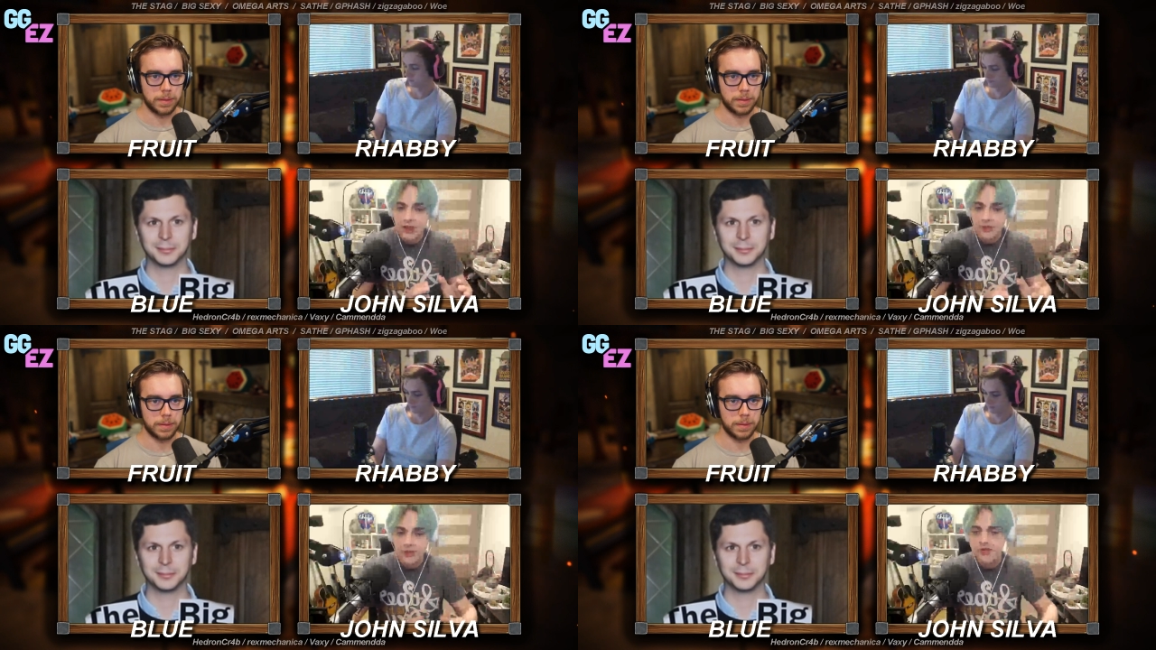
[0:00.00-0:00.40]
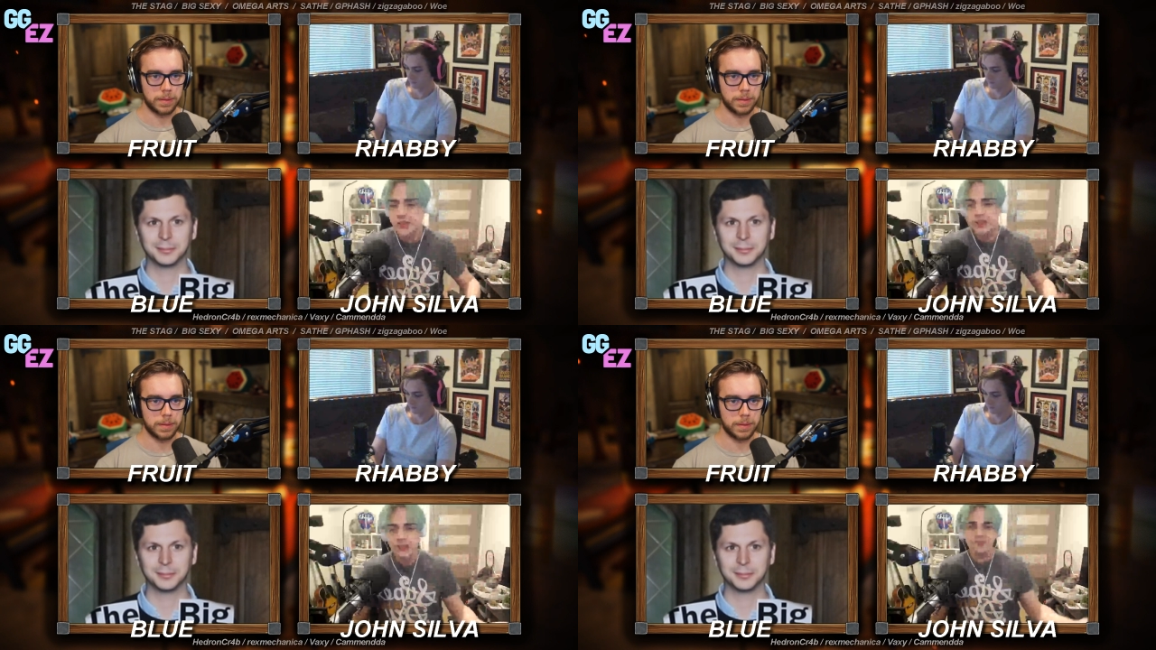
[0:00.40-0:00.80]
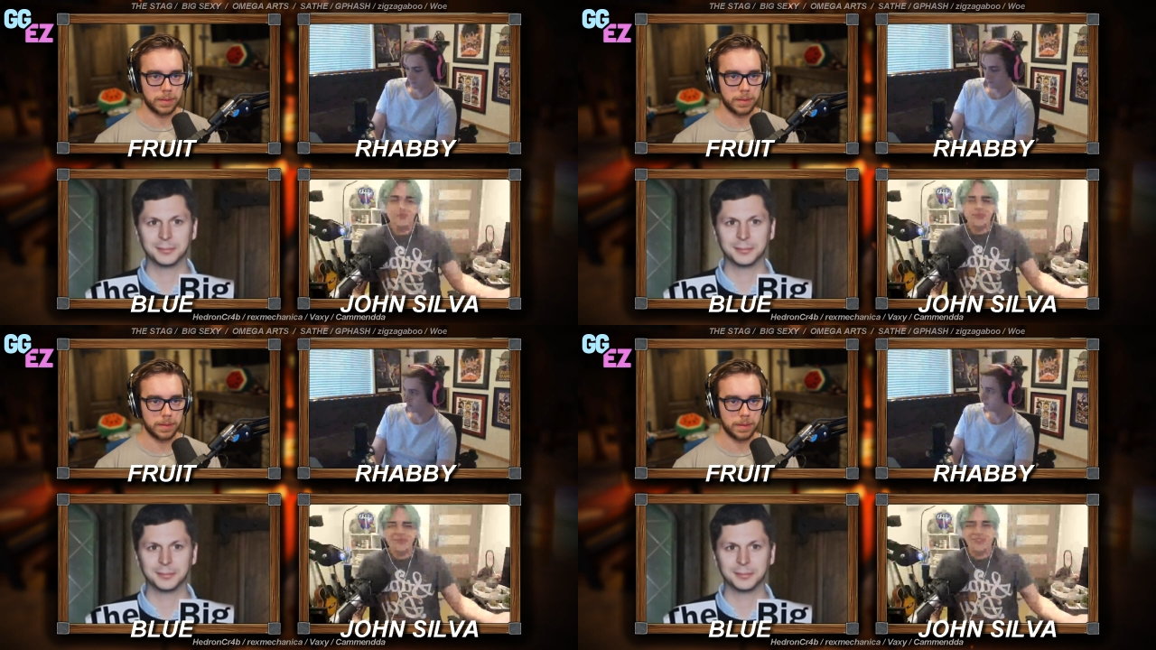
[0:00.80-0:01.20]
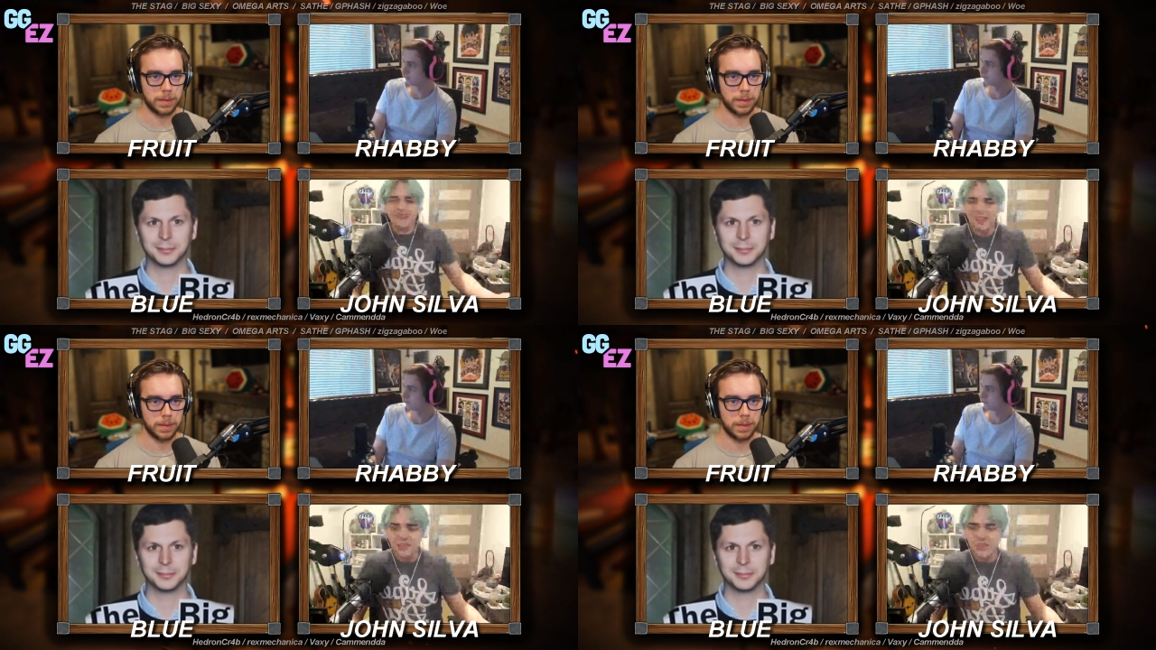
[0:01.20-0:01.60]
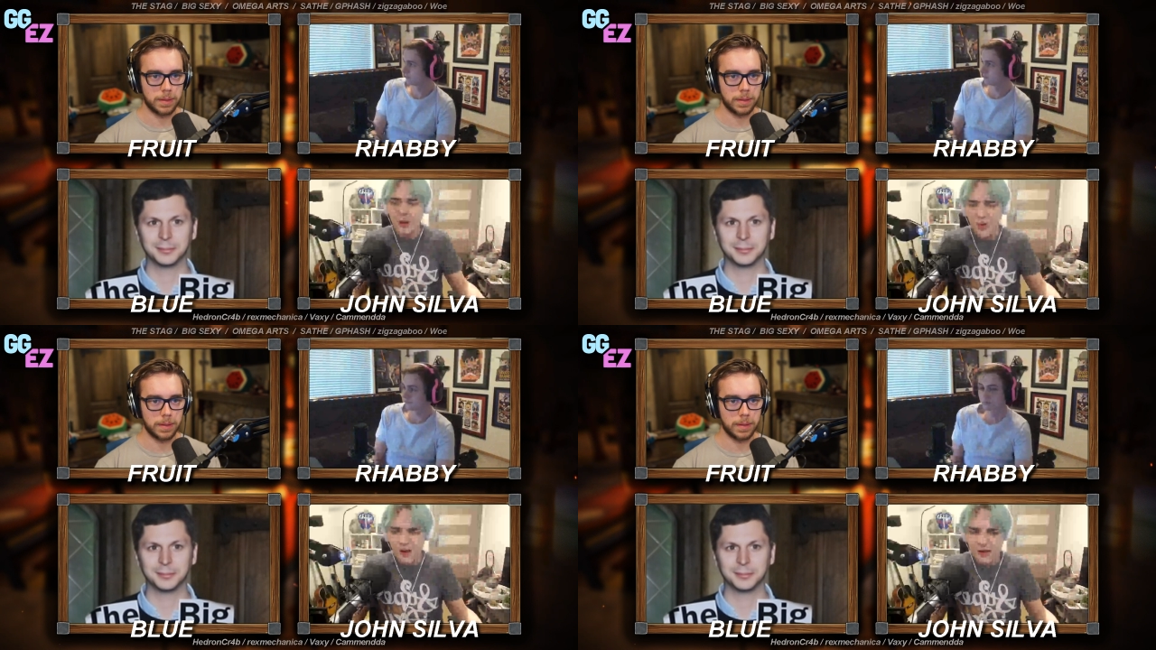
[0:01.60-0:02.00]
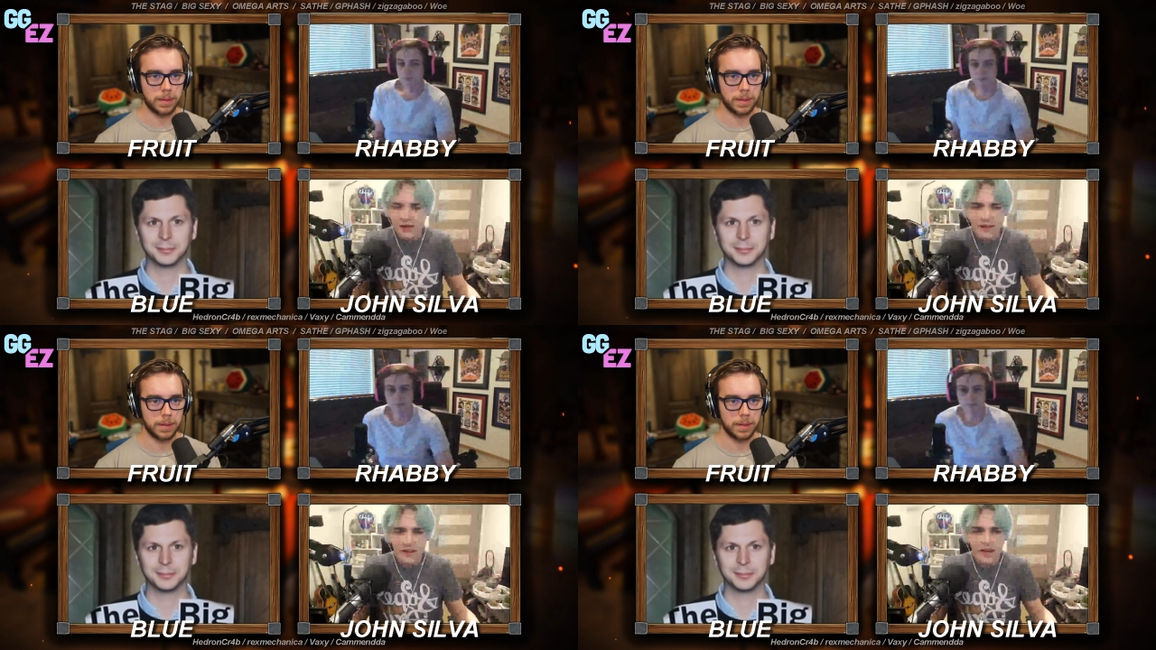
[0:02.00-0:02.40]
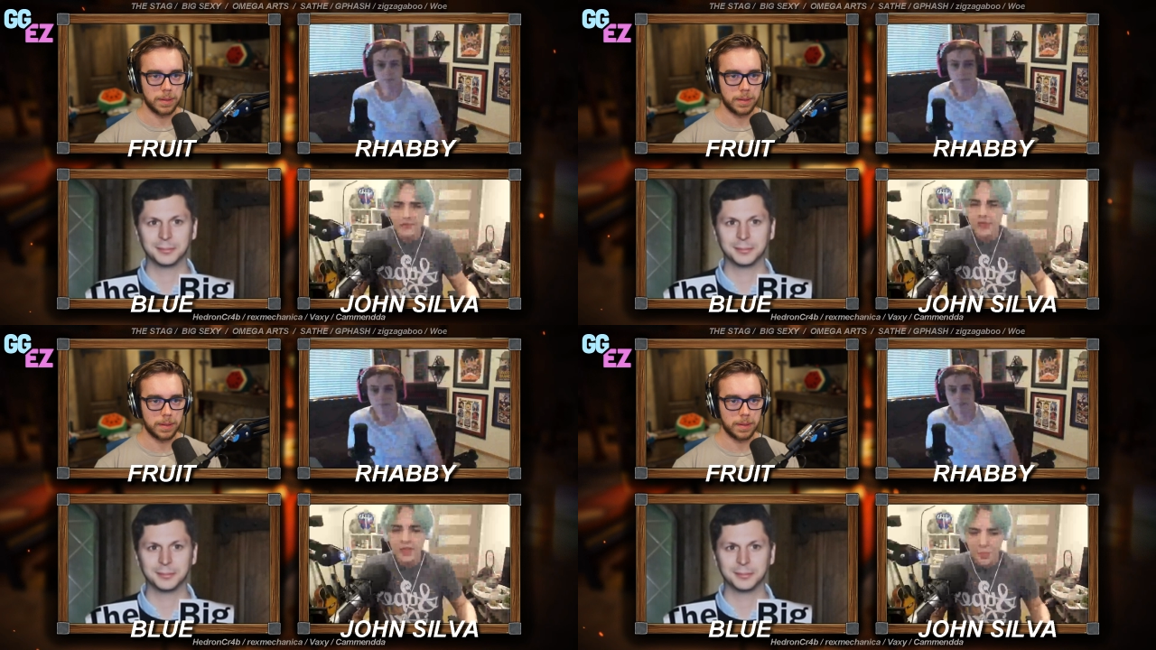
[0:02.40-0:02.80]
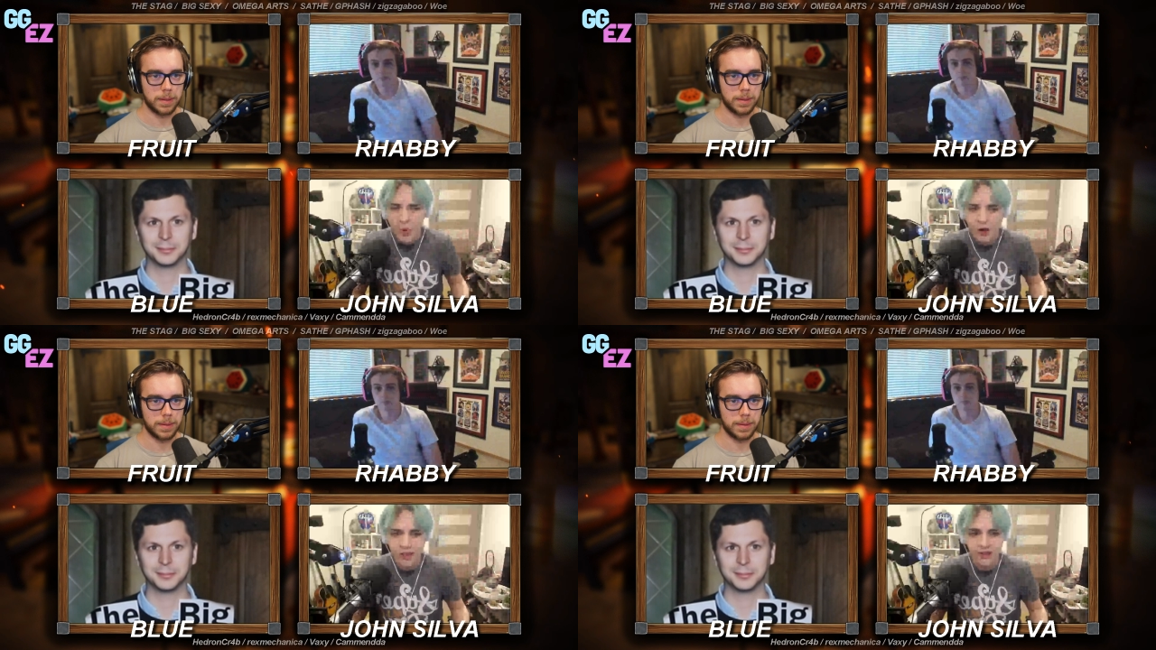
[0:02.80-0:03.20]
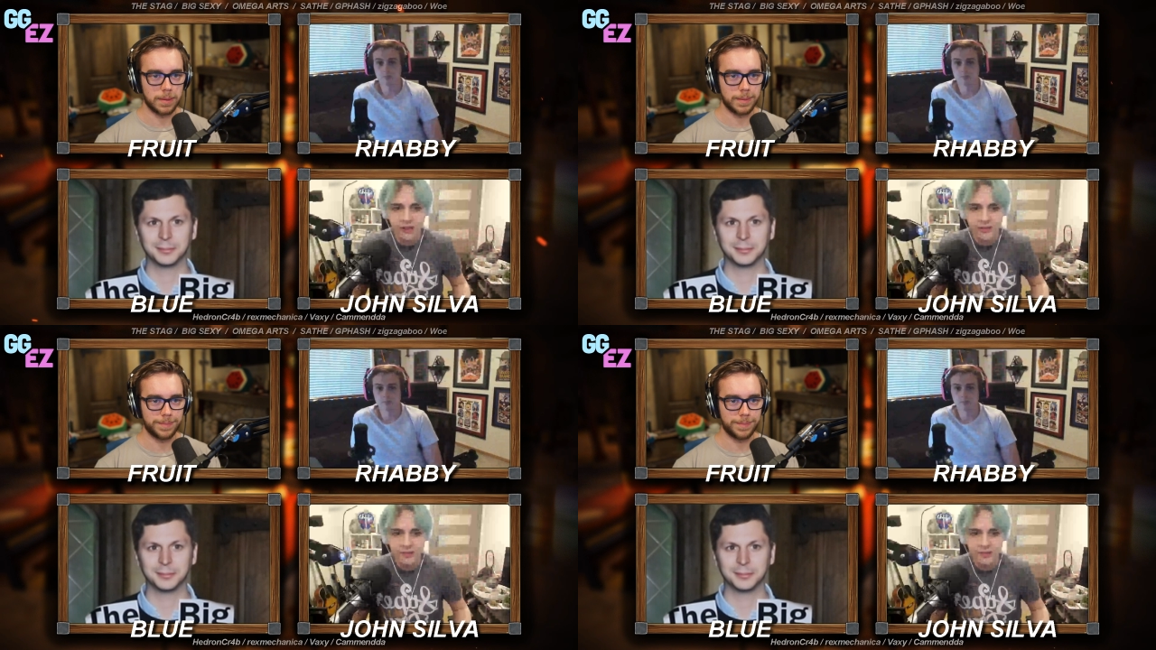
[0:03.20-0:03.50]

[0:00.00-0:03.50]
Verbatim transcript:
Speaker 1: But I was like, you know what? I feel like walking.